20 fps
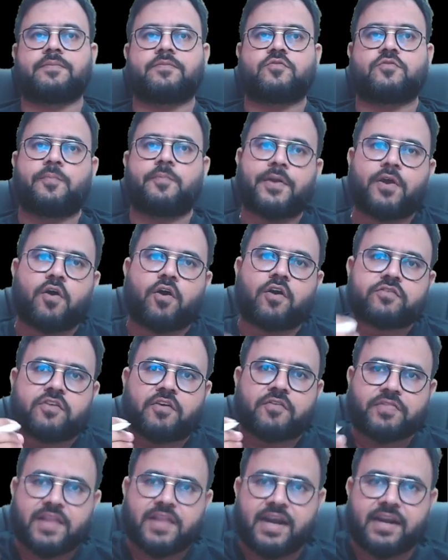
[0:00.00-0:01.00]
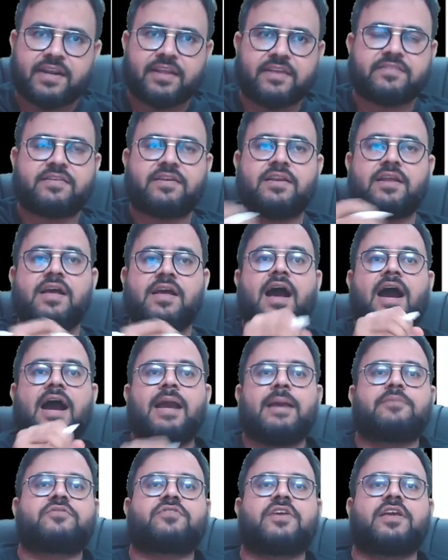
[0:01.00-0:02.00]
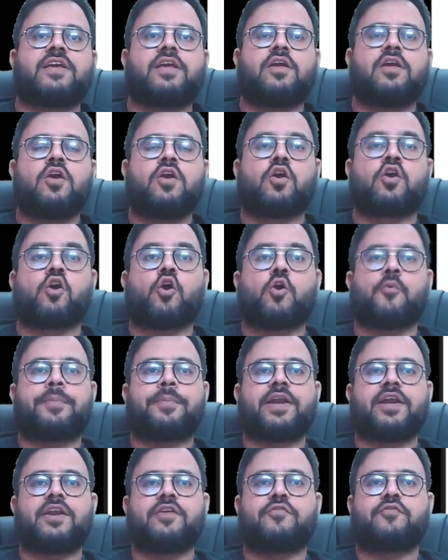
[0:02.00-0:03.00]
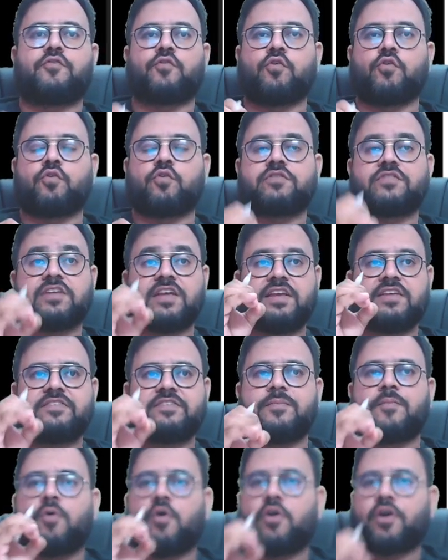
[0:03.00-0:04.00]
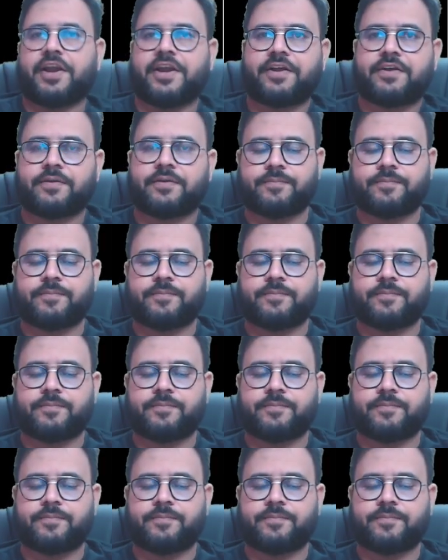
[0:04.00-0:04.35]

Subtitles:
So because of that reason, I am saying competitive force is moderate.